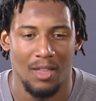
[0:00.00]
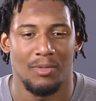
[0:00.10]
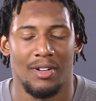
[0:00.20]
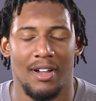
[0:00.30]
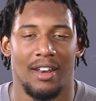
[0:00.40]

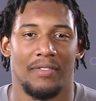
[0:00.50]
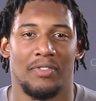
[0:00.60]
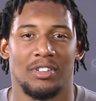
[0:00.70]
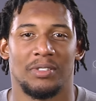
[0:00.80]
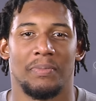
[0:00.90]
When I had the
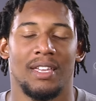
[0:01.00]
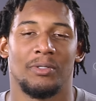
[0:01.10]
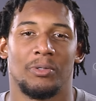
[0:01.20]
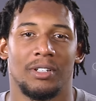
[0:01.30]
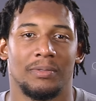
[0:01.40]
first
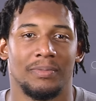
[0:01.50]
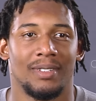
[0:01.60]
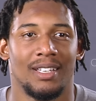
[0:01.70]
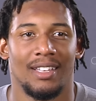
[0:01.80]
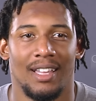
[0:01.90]
meeting with him,
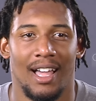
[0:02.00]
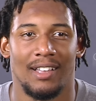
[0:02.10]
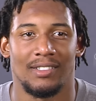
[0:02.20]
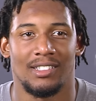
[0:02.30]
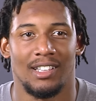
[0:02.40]

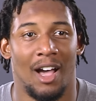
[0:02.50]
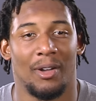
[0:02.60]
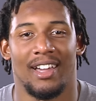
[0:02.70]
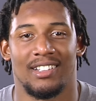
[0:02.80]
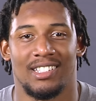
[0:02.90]
I
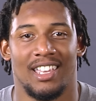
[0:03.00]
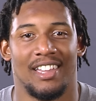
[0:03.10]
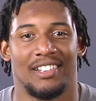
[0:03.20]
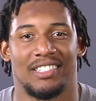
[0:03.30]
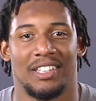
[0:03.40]
was kind of
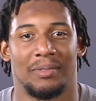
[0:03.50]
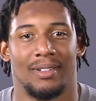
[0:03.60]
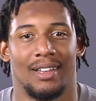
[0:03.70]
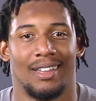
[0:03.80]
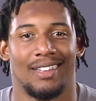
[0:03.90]
scared to tell
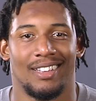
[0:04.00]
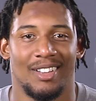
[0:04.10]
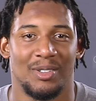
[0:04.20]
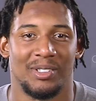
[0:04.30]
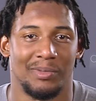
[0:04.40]
him, like,
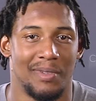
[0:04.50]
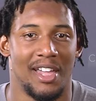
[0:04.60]
Coach, I'm